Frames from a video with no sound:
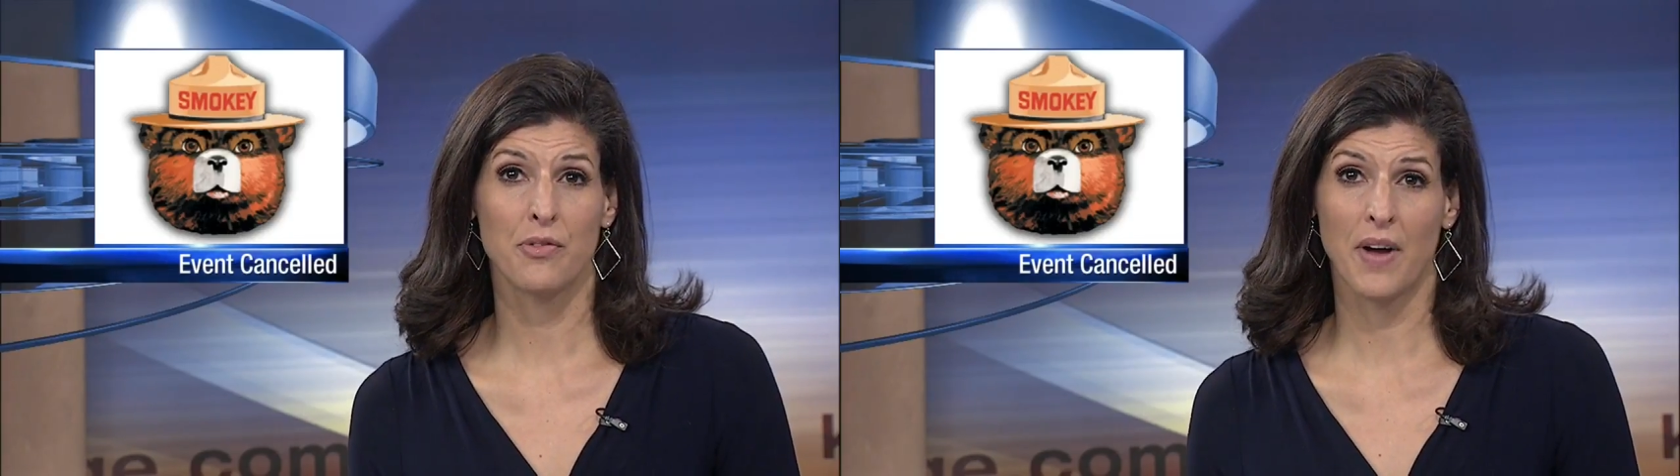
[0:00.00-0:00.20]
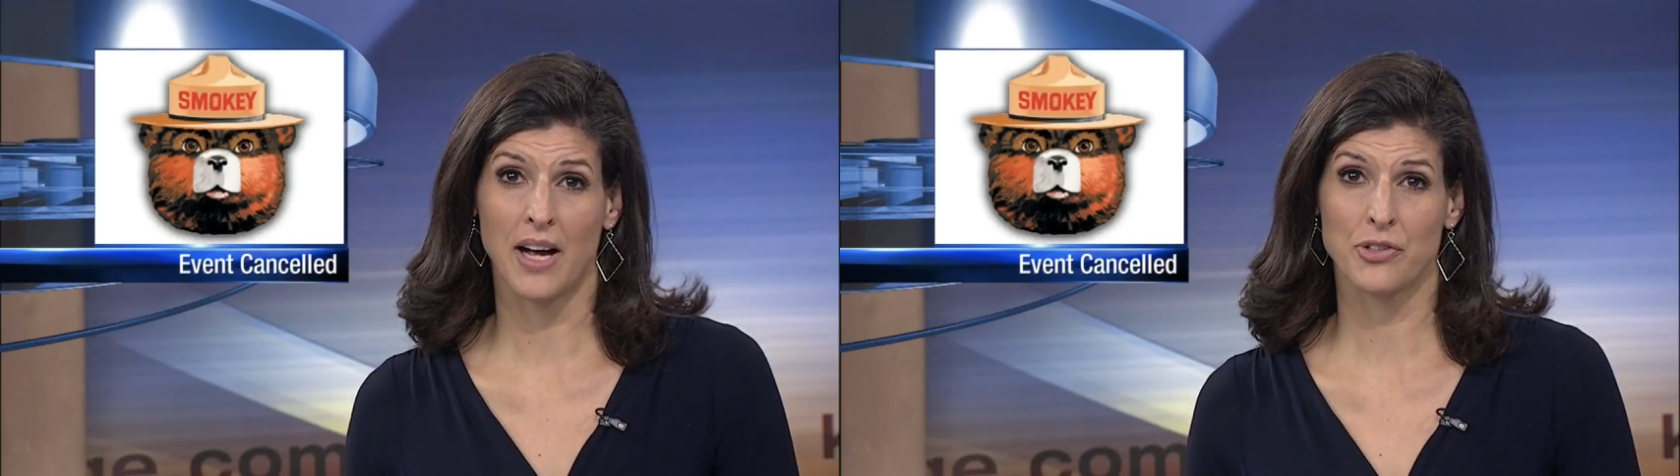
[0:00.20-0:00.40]

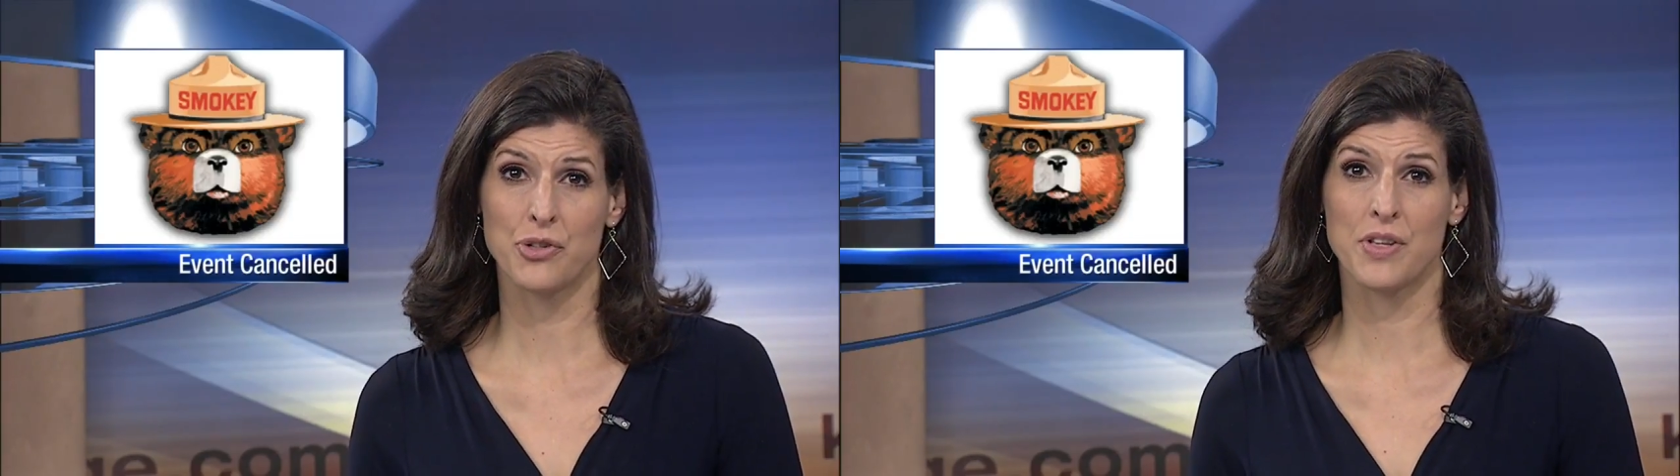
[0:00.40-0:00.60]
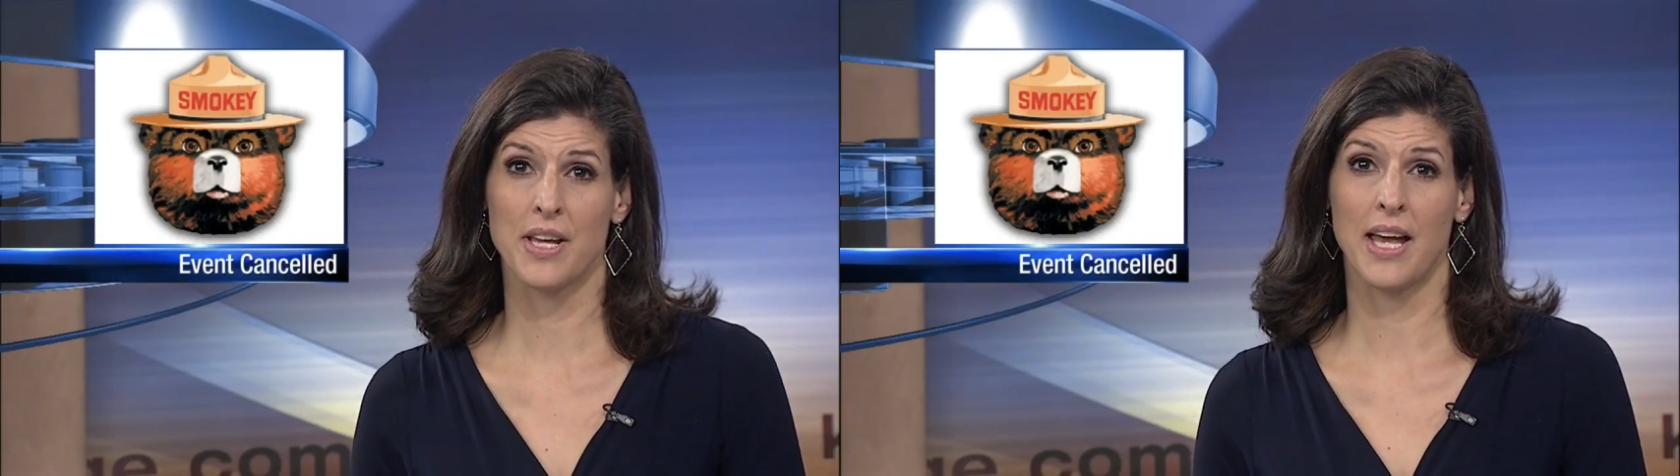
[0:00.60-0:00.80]
factor
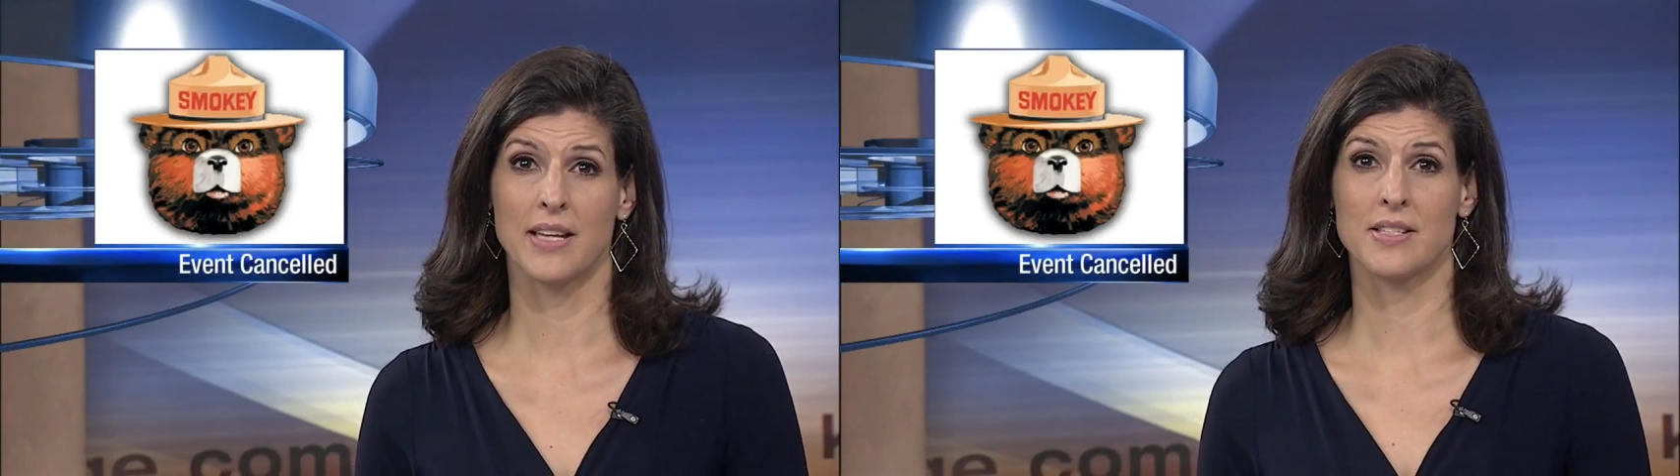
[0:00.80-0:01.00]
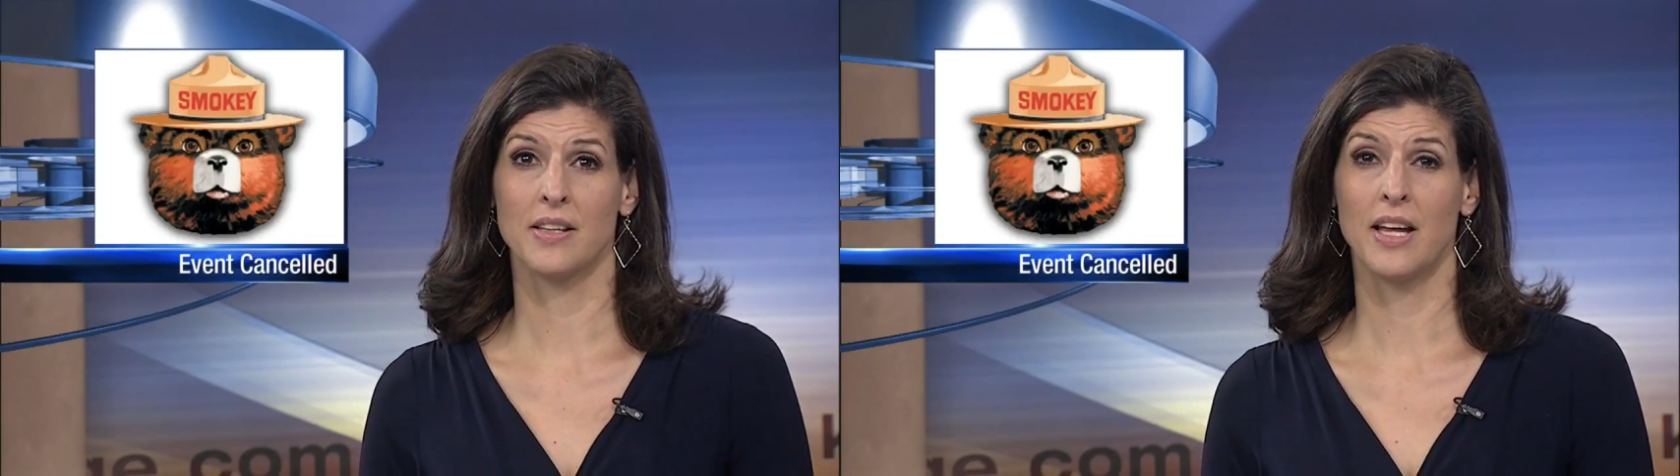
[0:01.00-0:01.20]
to the
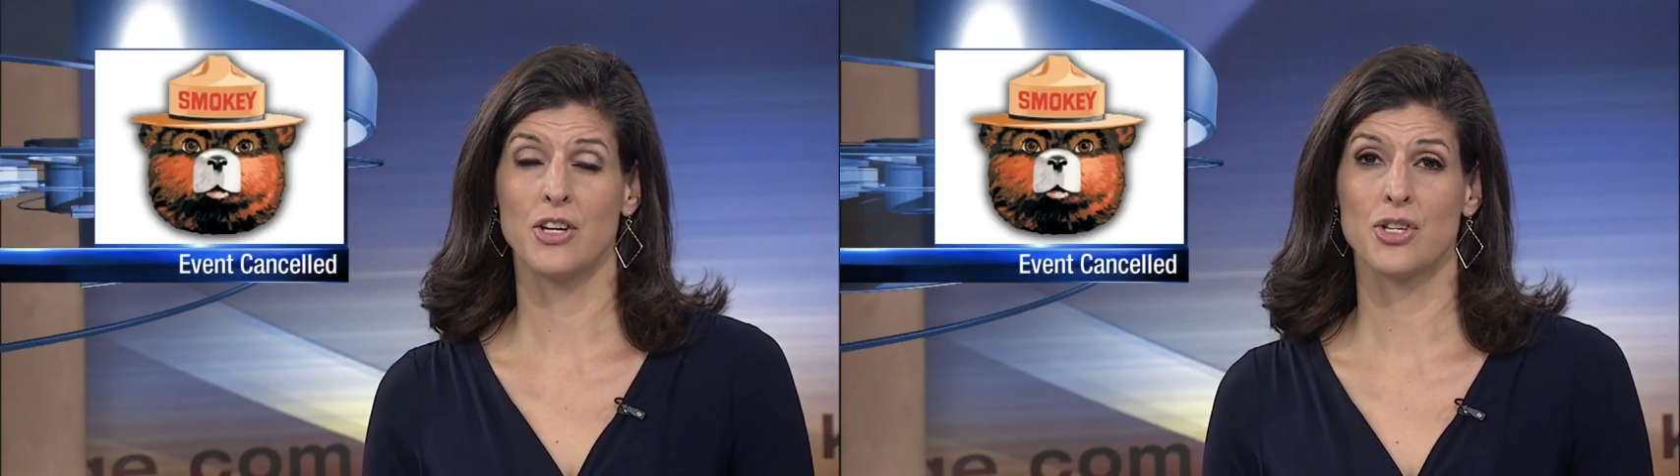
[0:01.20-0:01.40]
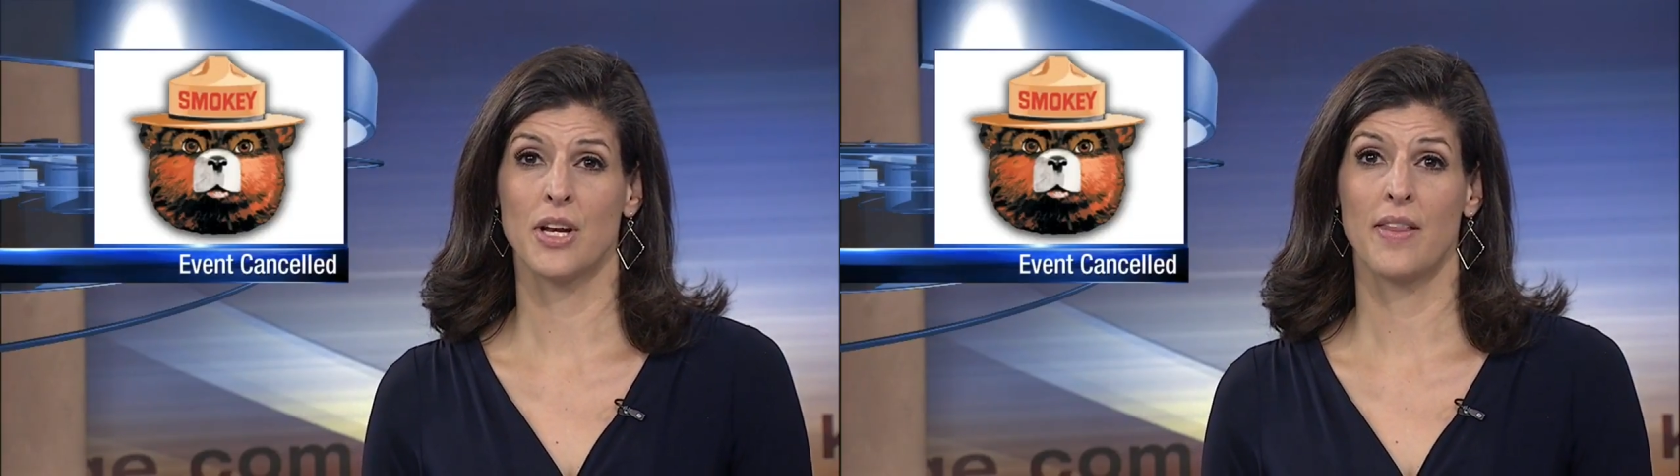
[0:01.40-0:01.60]

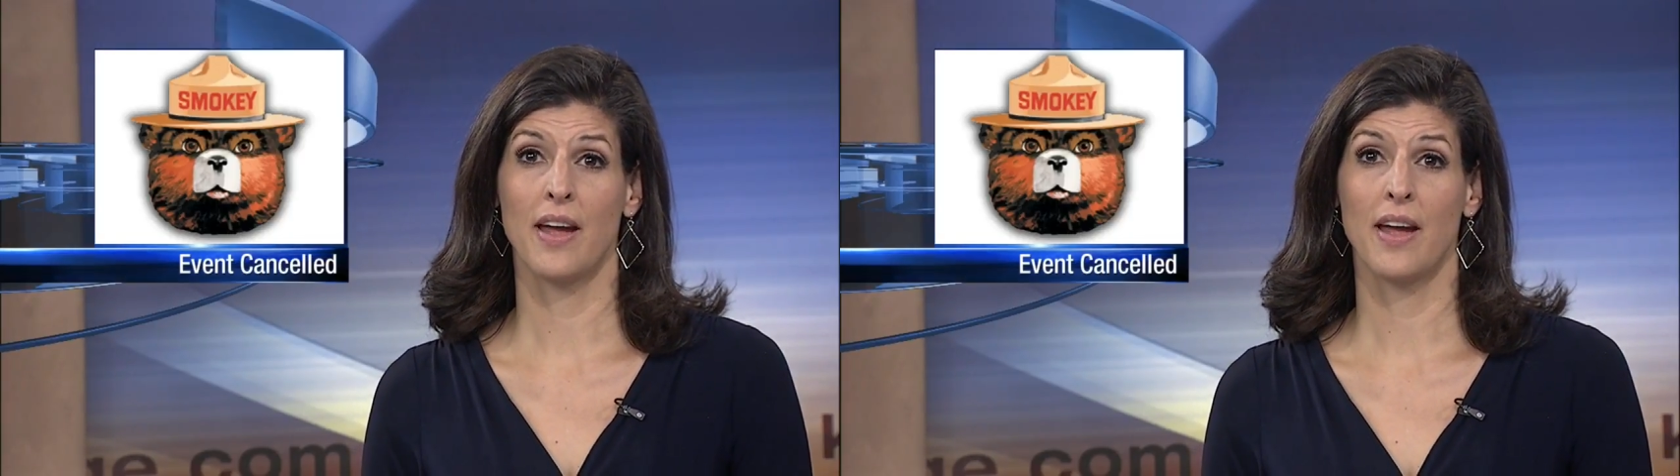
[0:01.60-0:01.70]
cancellation.